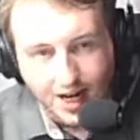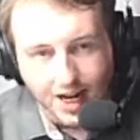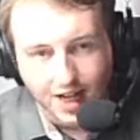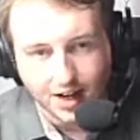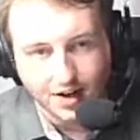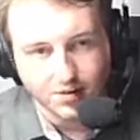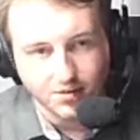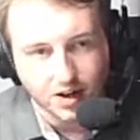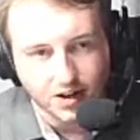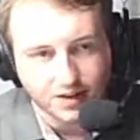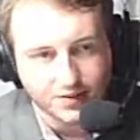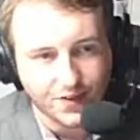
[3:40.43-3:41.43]
And on
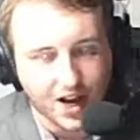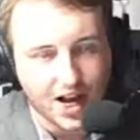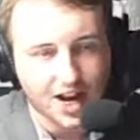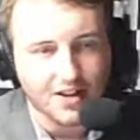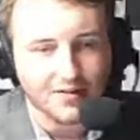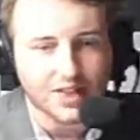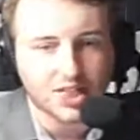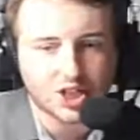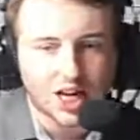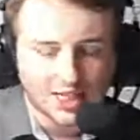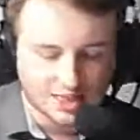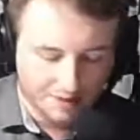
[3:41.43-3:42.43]
row 5, it's
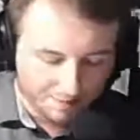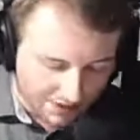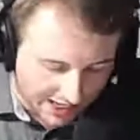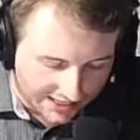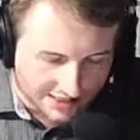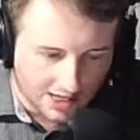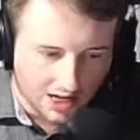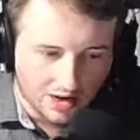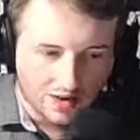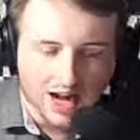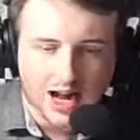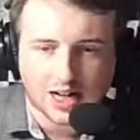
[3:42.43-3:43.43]
Jason Plato
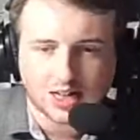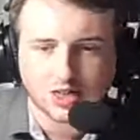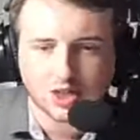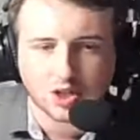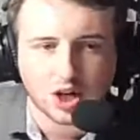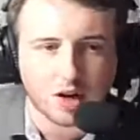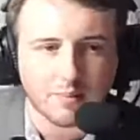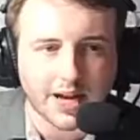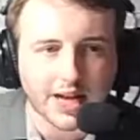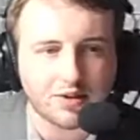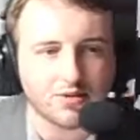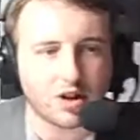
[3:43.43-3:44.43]
and Tom
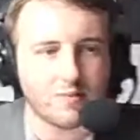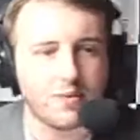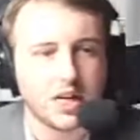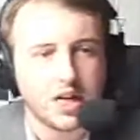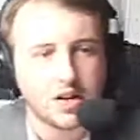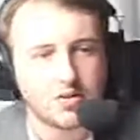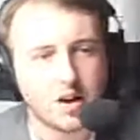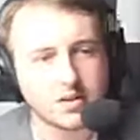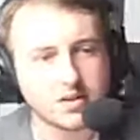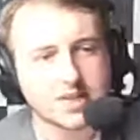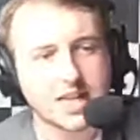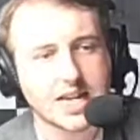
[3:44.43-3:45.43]
Ingram. Row
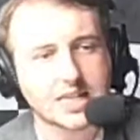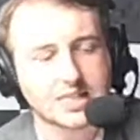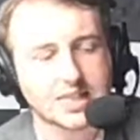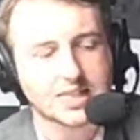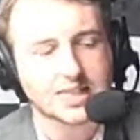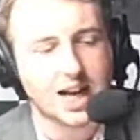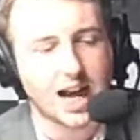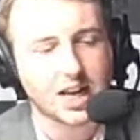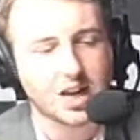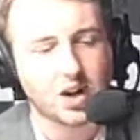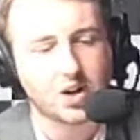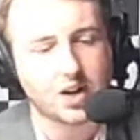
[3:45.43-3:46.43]
6 is Dan
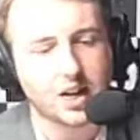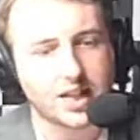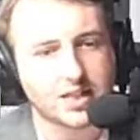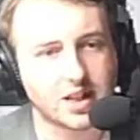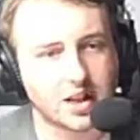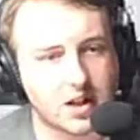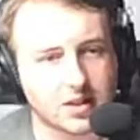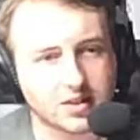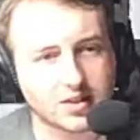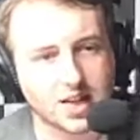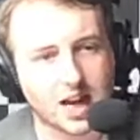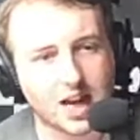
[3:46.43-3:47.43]
Lloyd
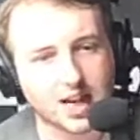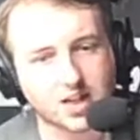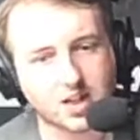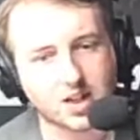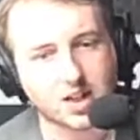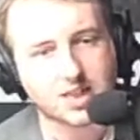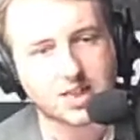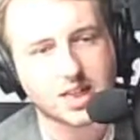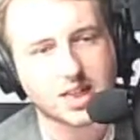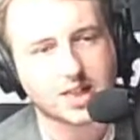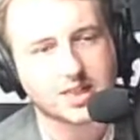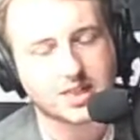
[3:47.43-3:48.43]
alongside Colin
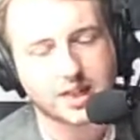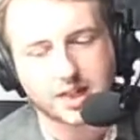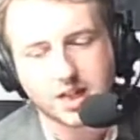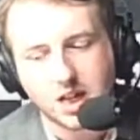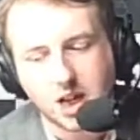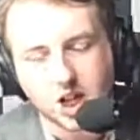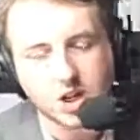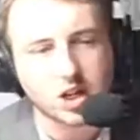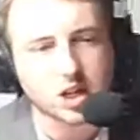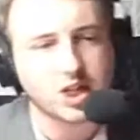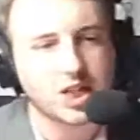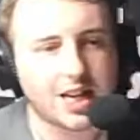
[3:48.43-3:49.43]
Turkington.
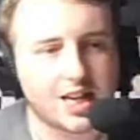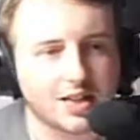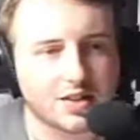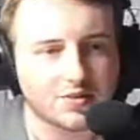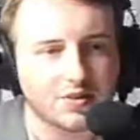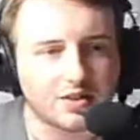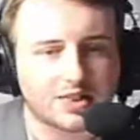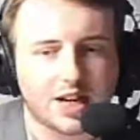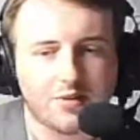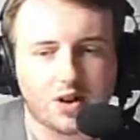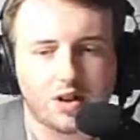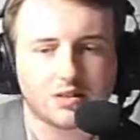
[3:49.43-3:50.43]
Gordon Shedden is on row
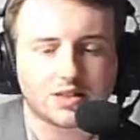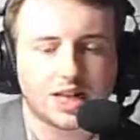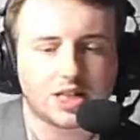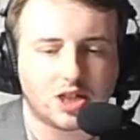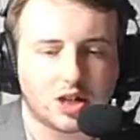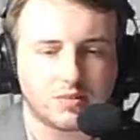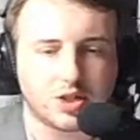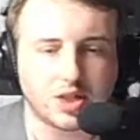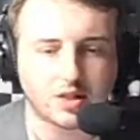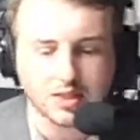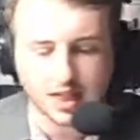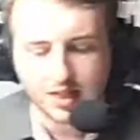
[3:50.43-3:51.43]
7 alongside Tom
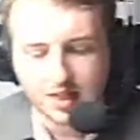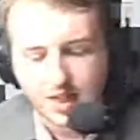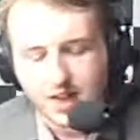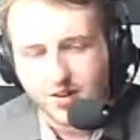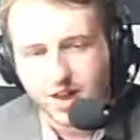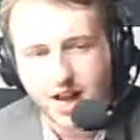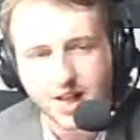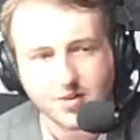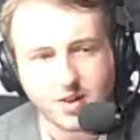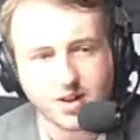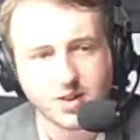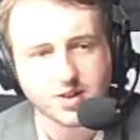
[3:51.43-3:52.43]
Chilton. The 8th
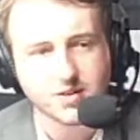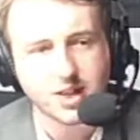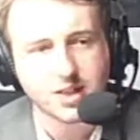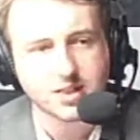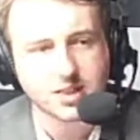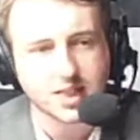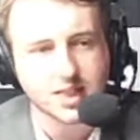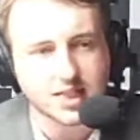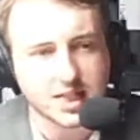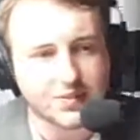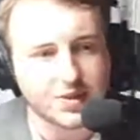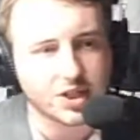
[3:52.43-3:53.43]
row of the grid sees
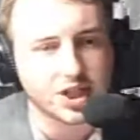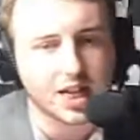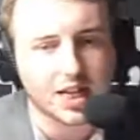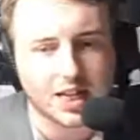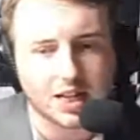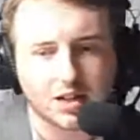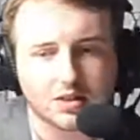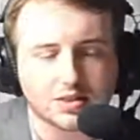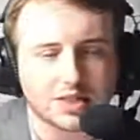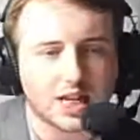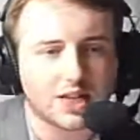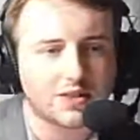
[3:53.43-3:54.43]
Stephen Jelly
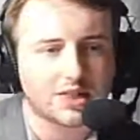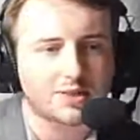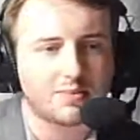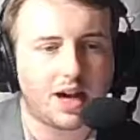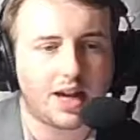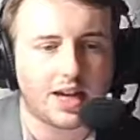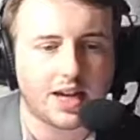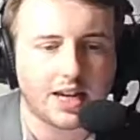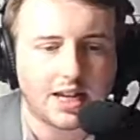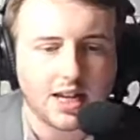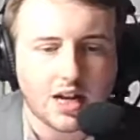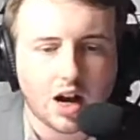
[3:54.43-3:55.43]
alongside Chris Smiley.
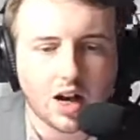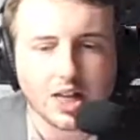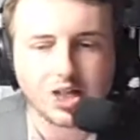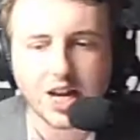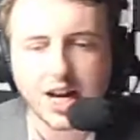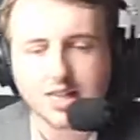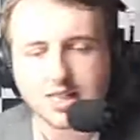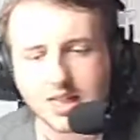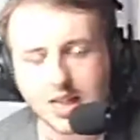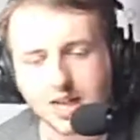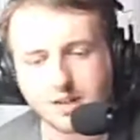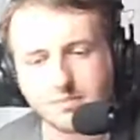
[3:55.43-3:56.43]
Ollie Jackson and
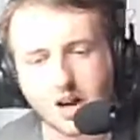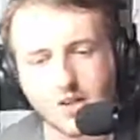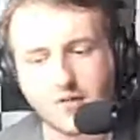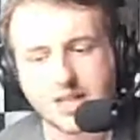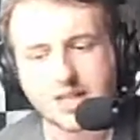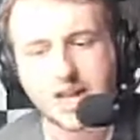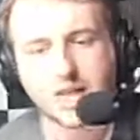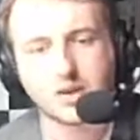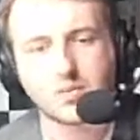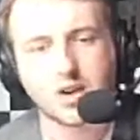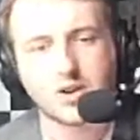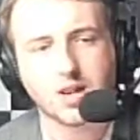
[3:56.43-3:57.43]
Aidan Moffat take up
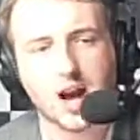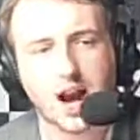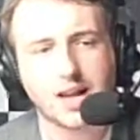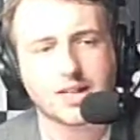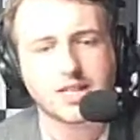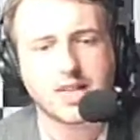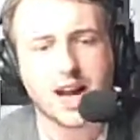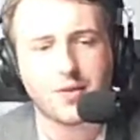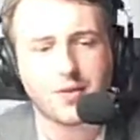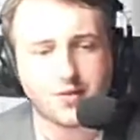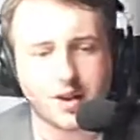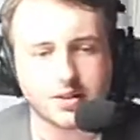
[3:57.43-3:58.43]
row 9. And the
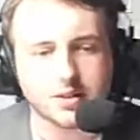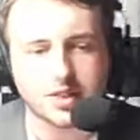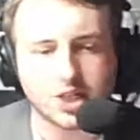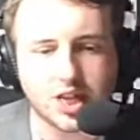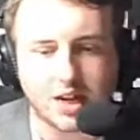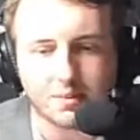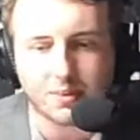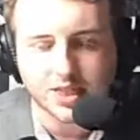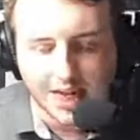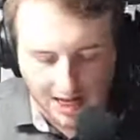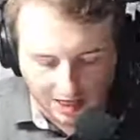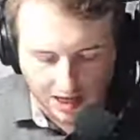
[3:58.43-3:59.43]
10th row sees Jack
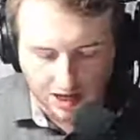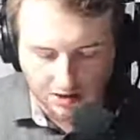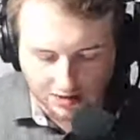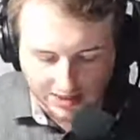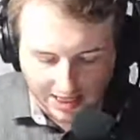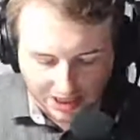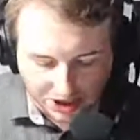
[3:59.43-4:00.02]
Bittell alongside